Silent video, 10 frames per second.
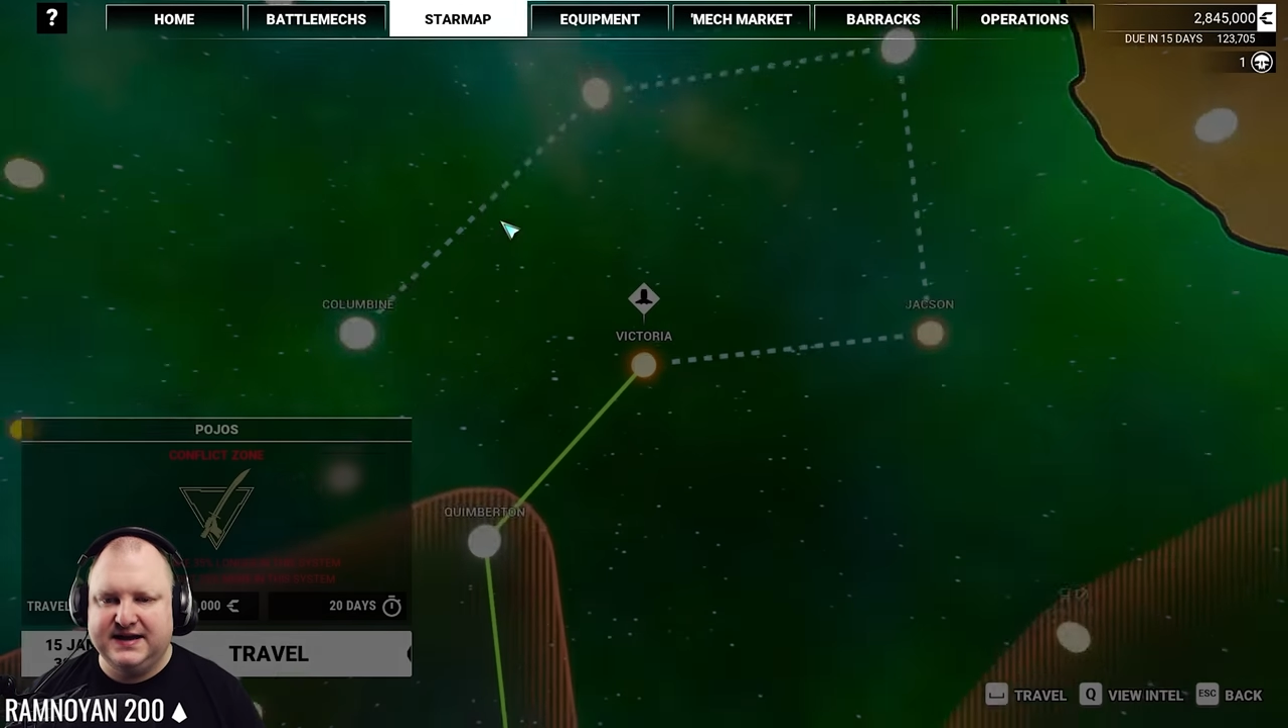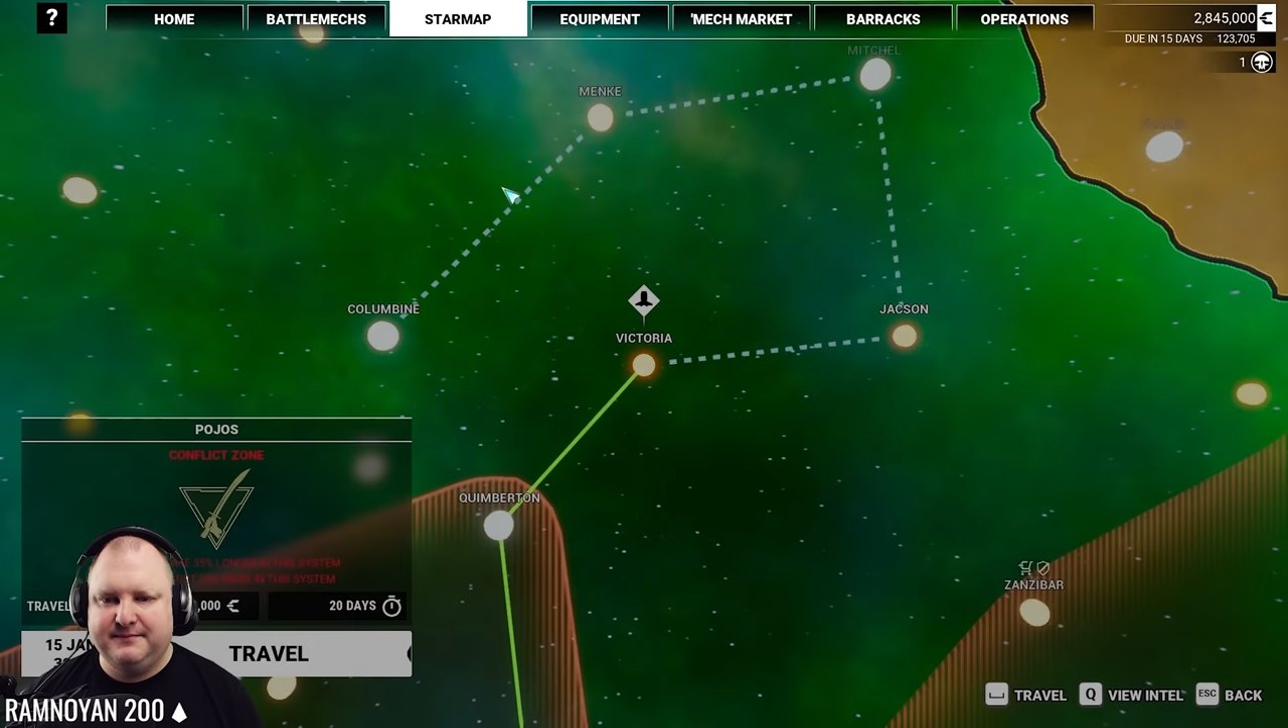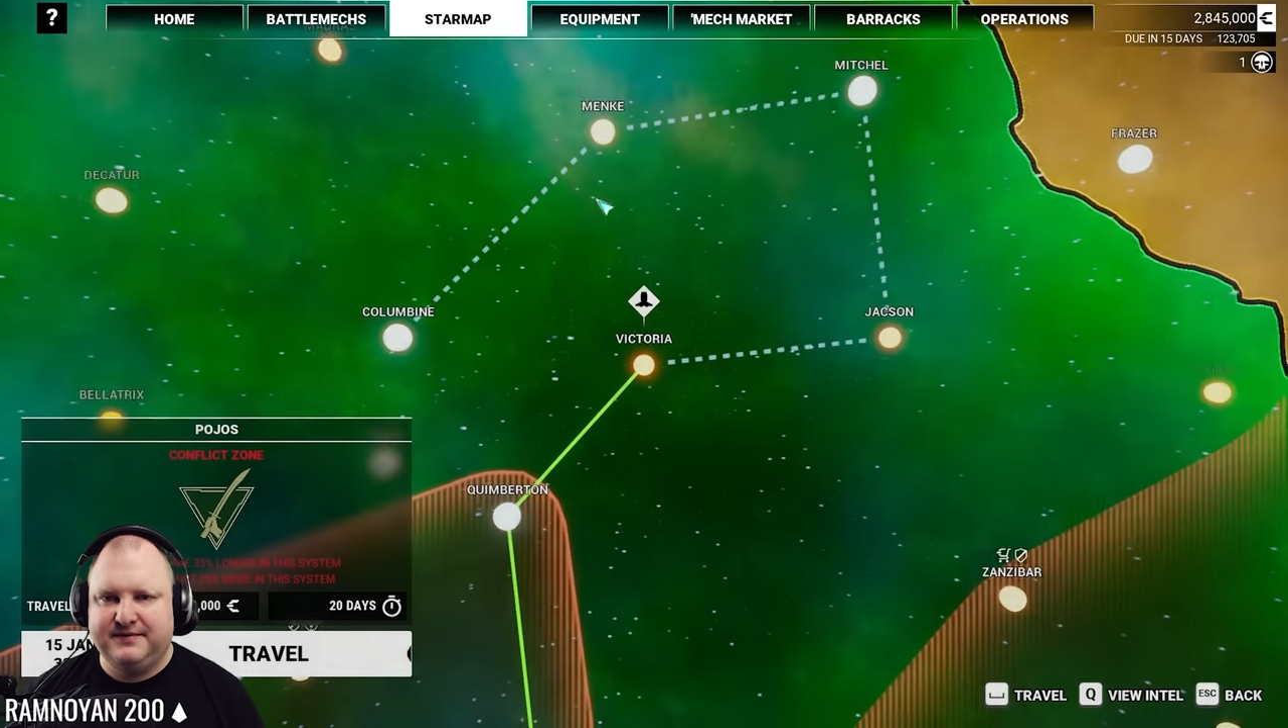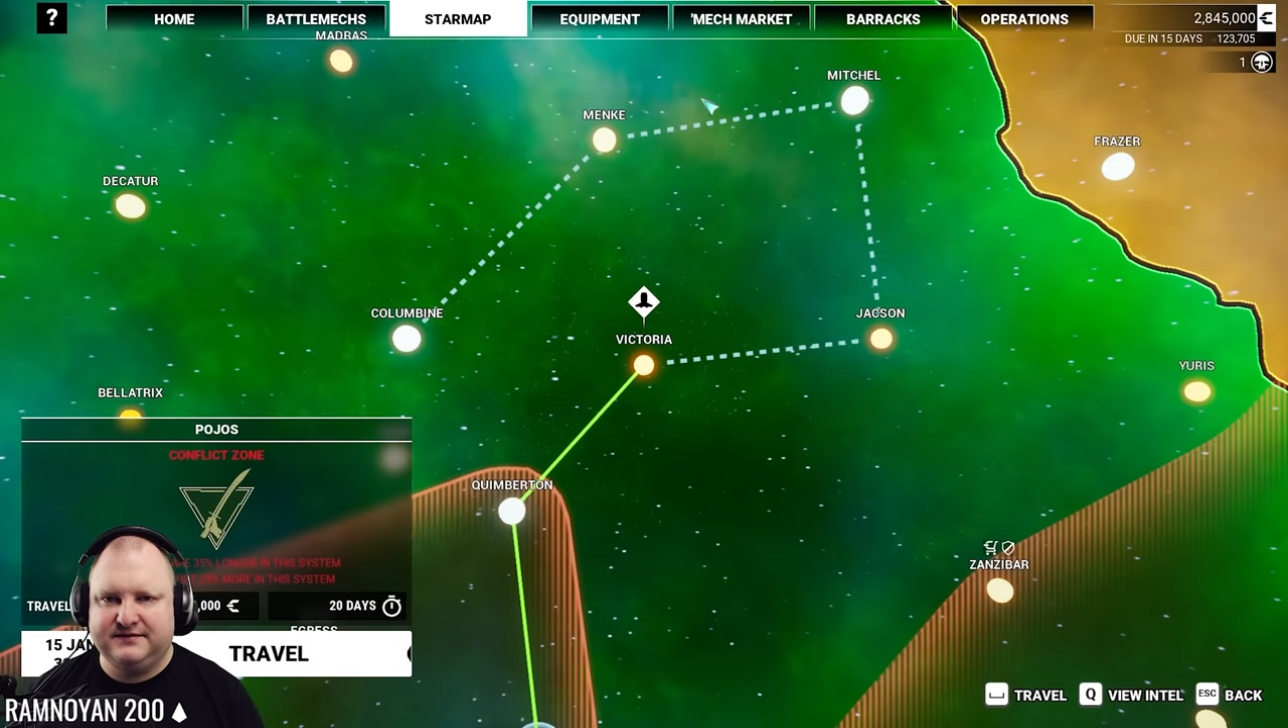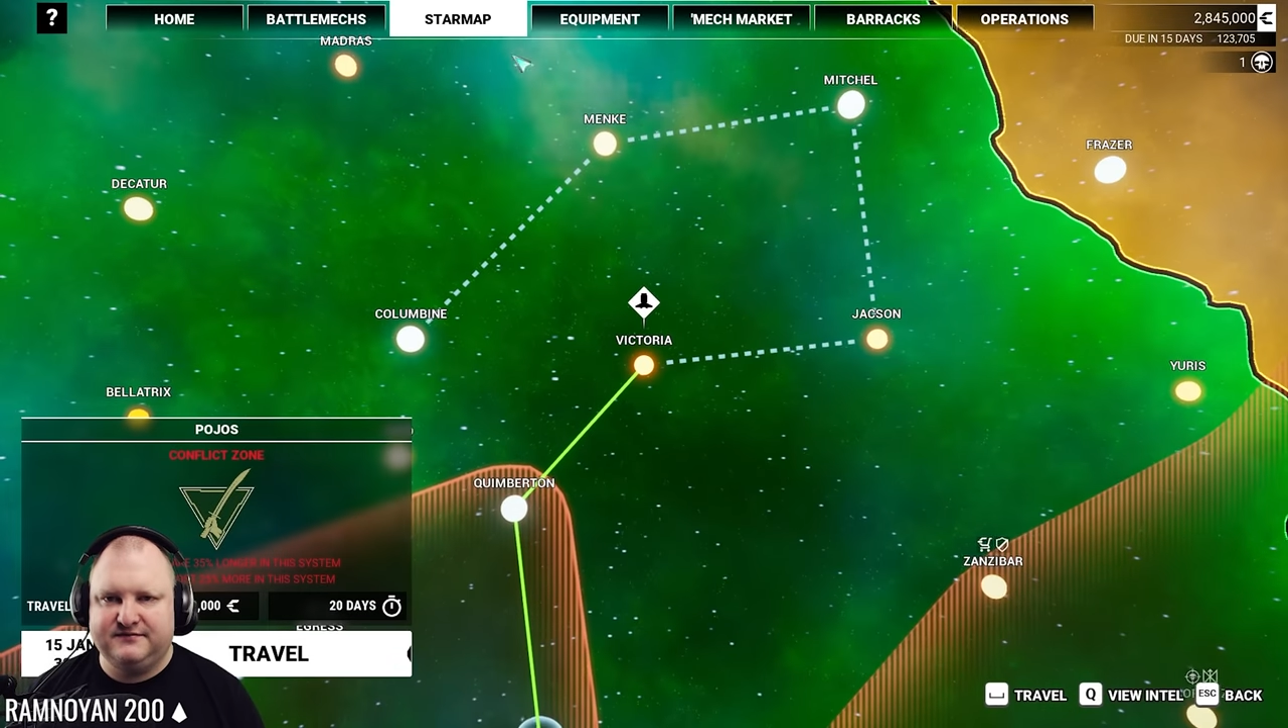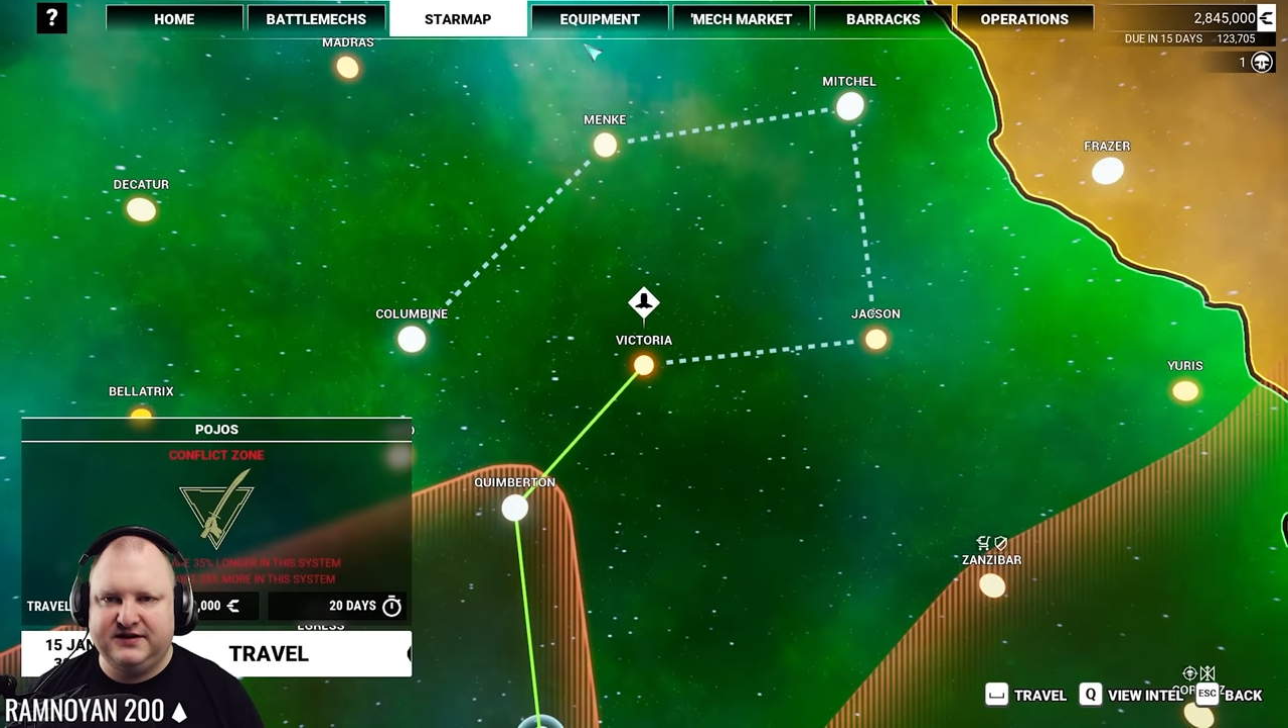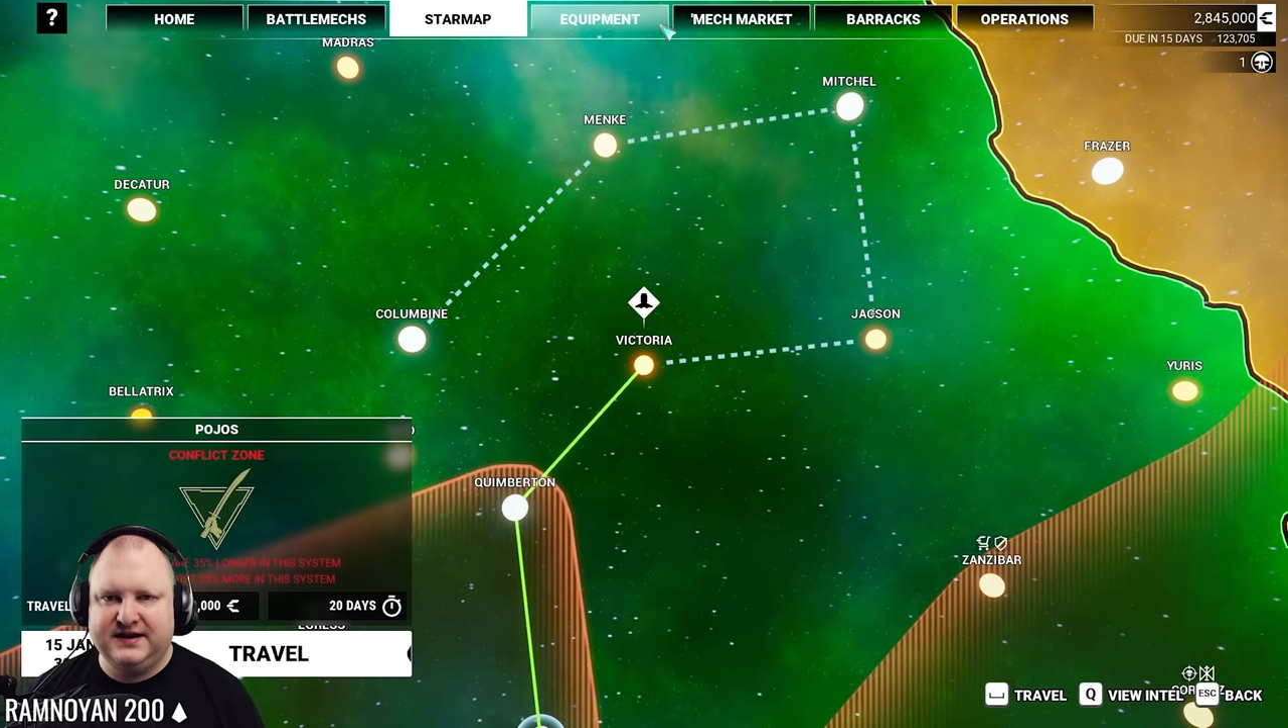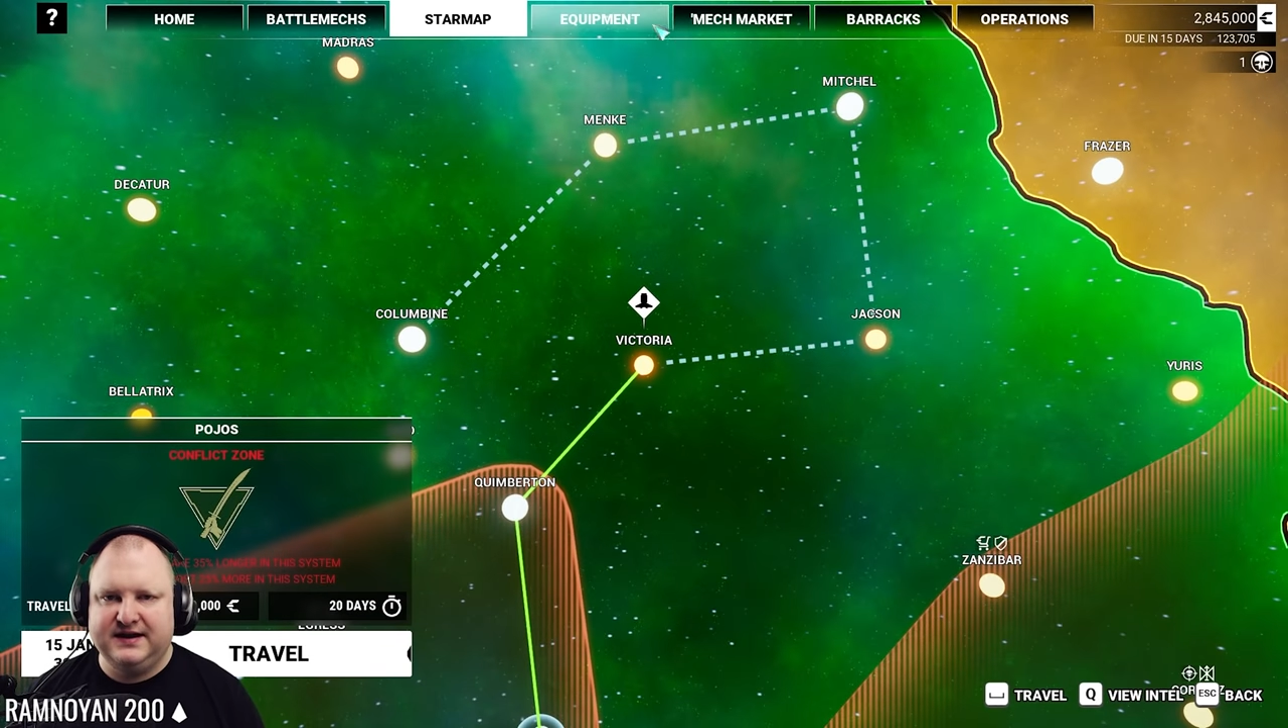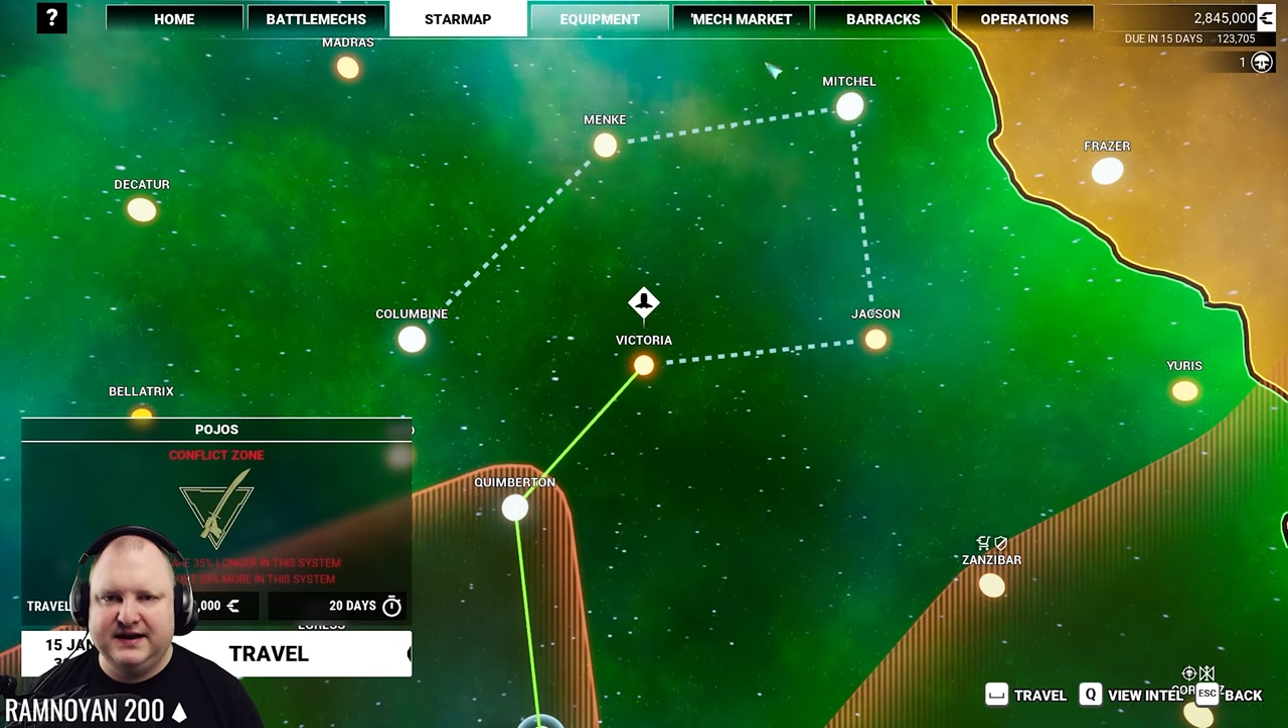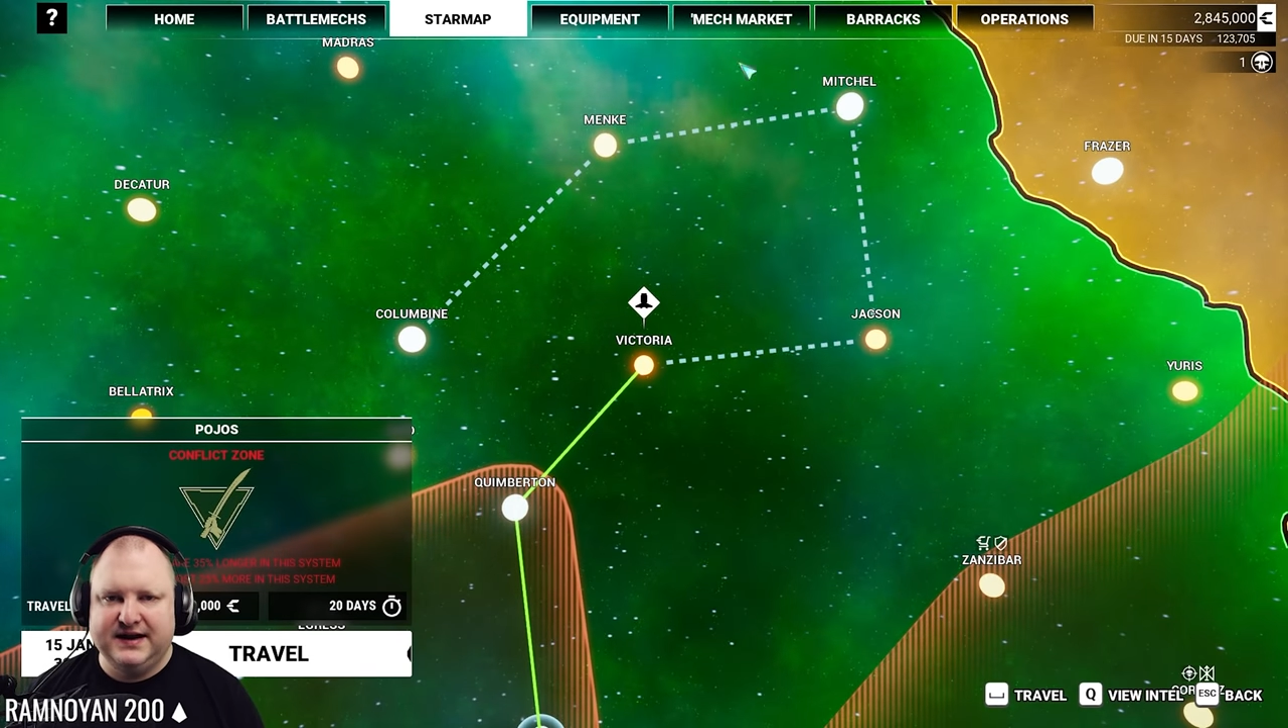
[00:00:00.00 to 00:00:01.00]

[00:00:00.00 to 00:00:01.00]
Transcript: But we